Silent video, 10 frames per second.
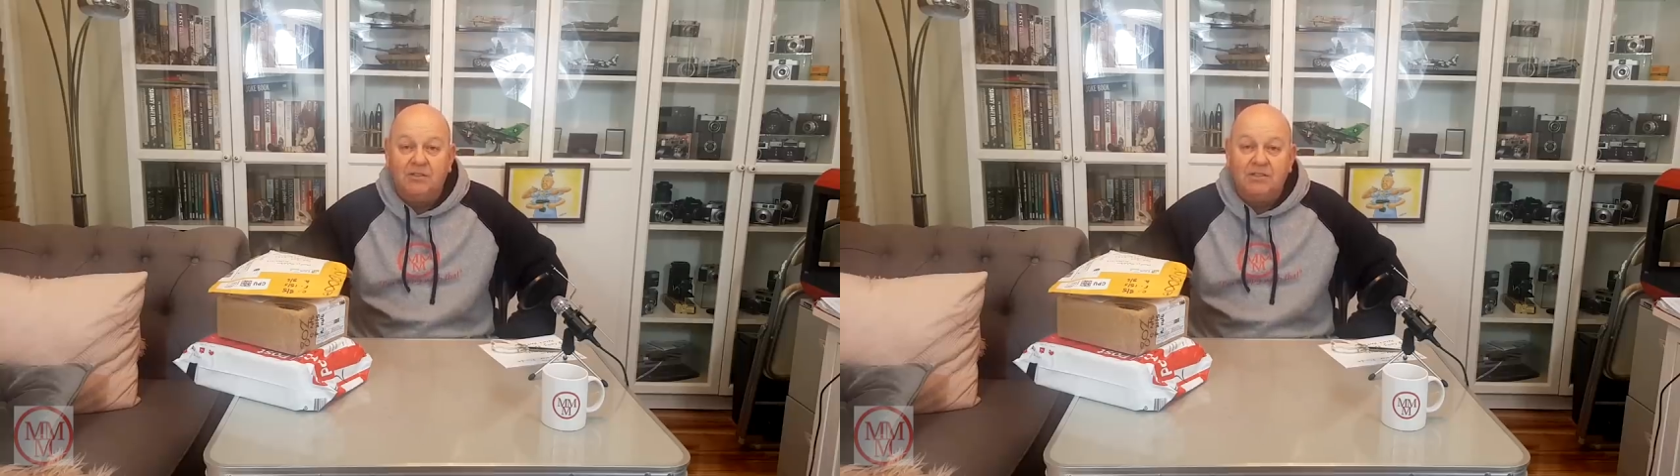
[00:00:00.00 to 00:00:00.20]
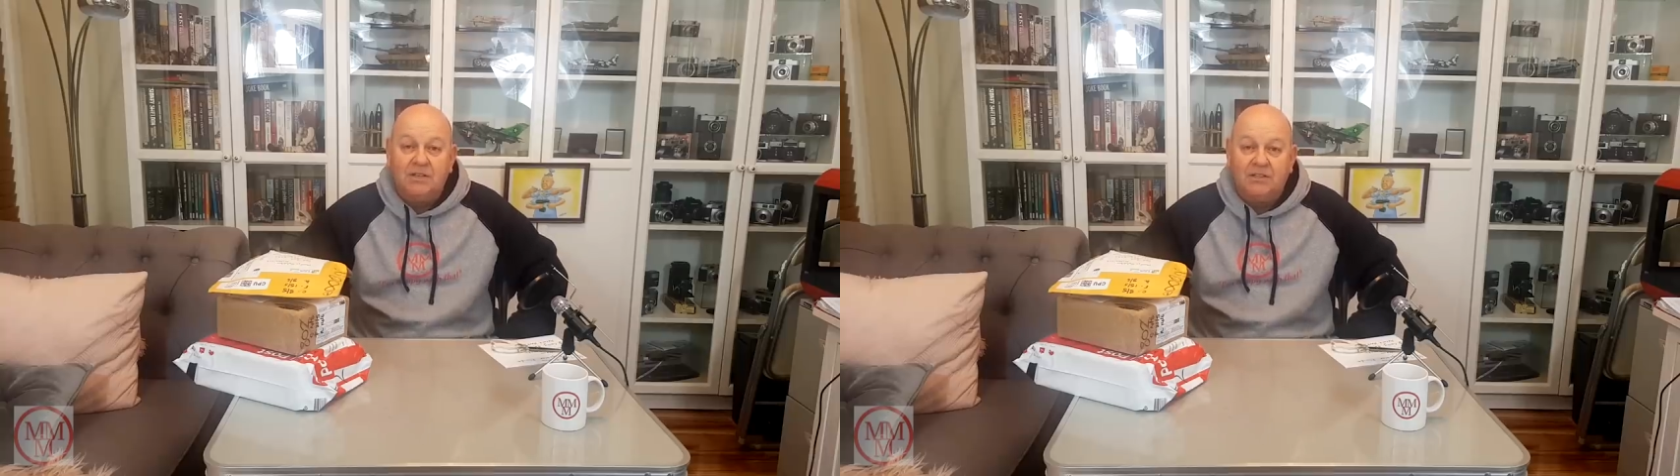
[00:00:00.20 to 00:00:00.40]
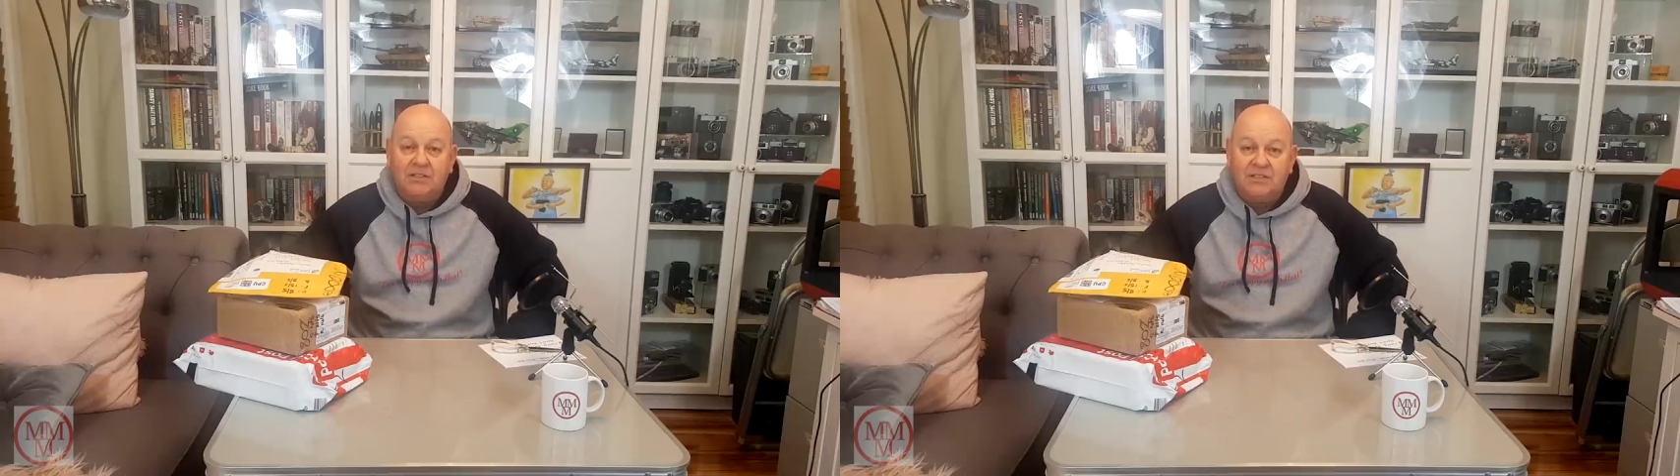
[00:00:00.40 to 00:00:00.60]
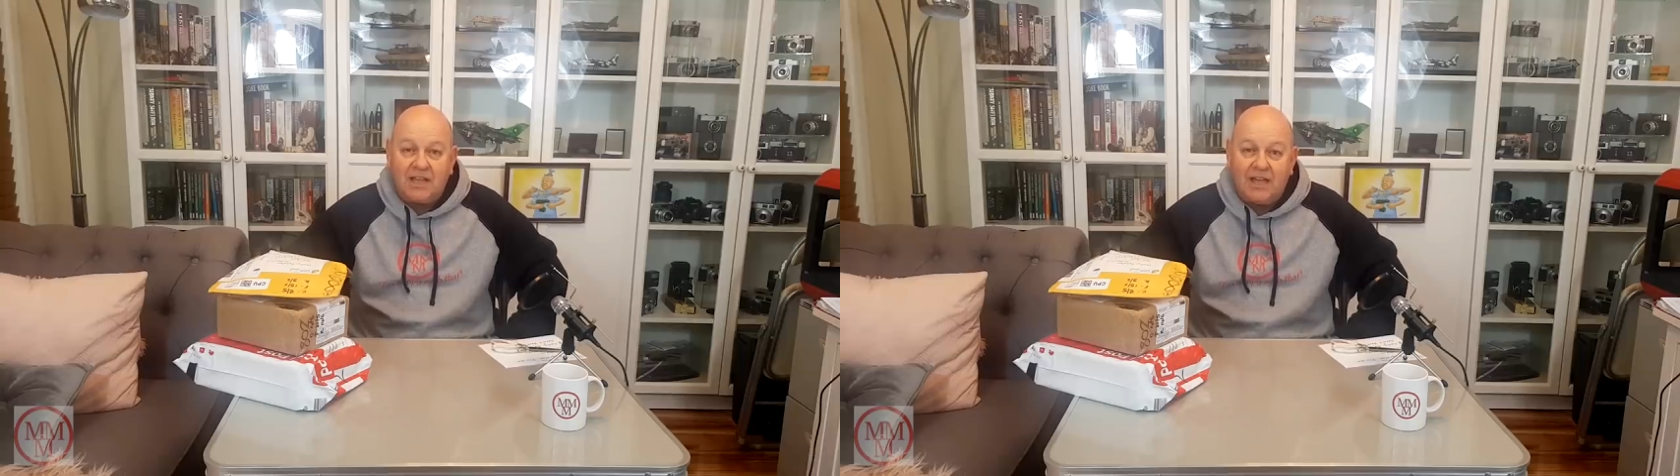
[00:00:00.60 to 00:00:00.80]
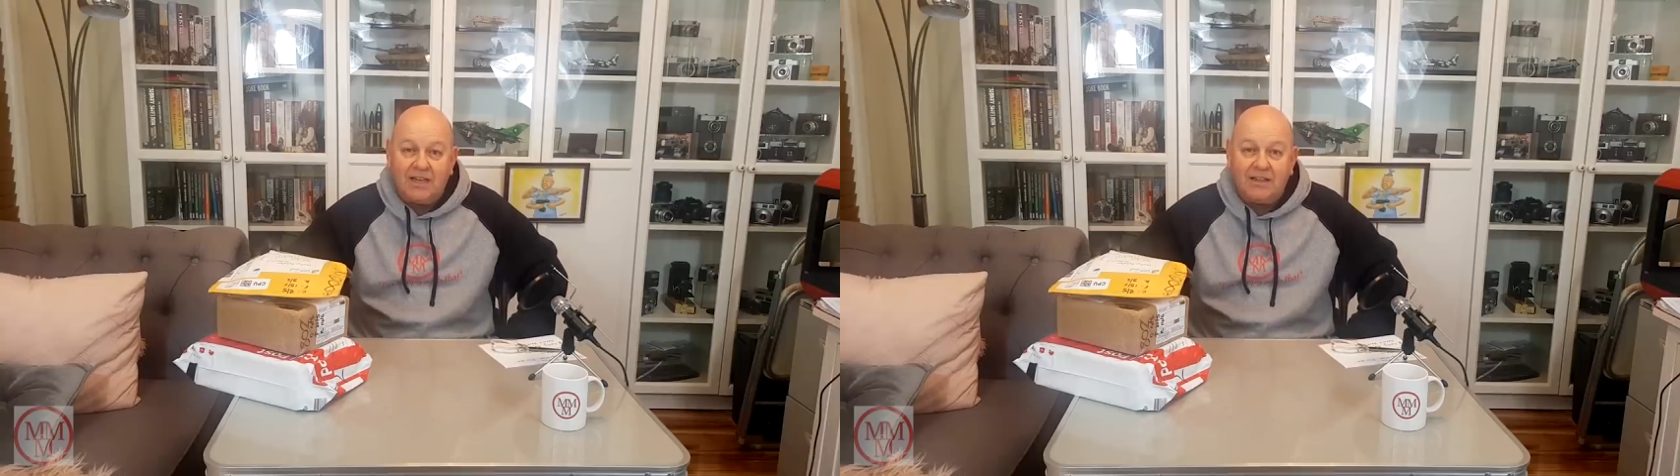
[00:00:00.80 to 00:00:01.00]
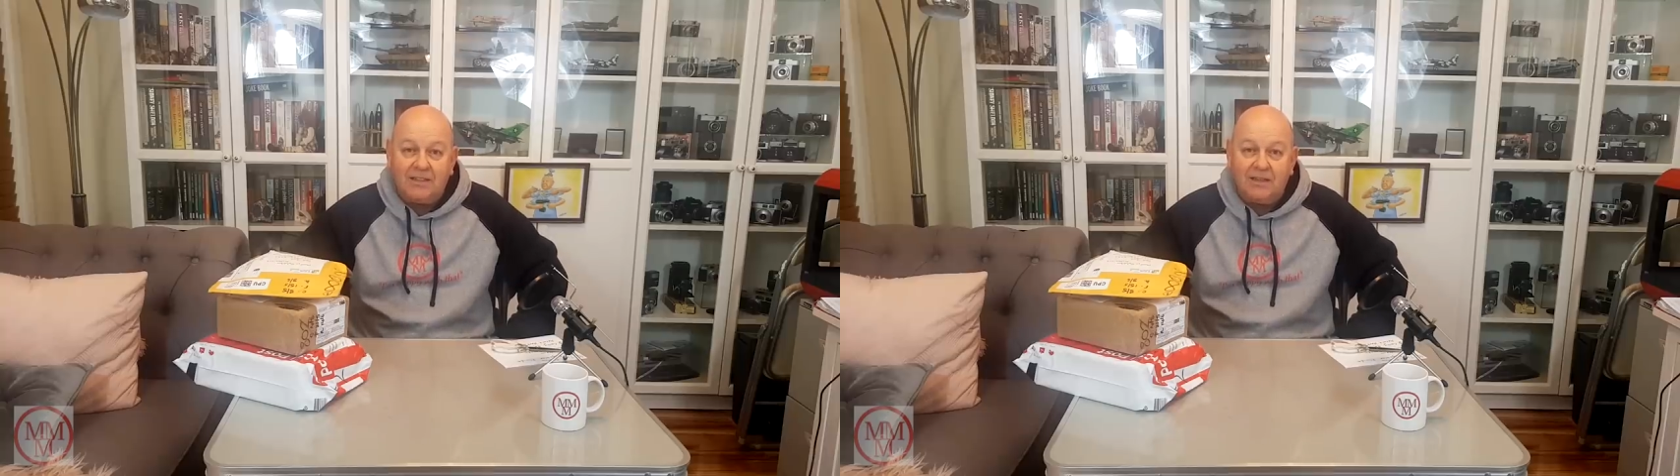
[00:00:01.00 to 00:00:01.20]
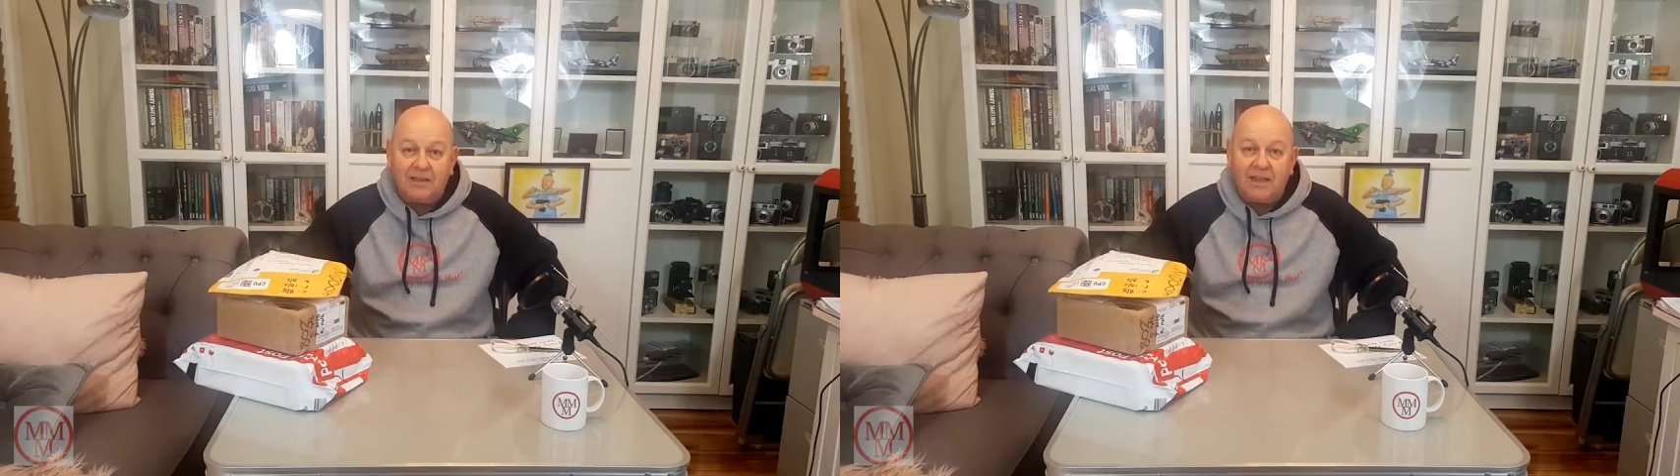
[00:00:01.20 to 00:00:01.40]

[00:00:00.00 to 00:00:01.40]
just like to say that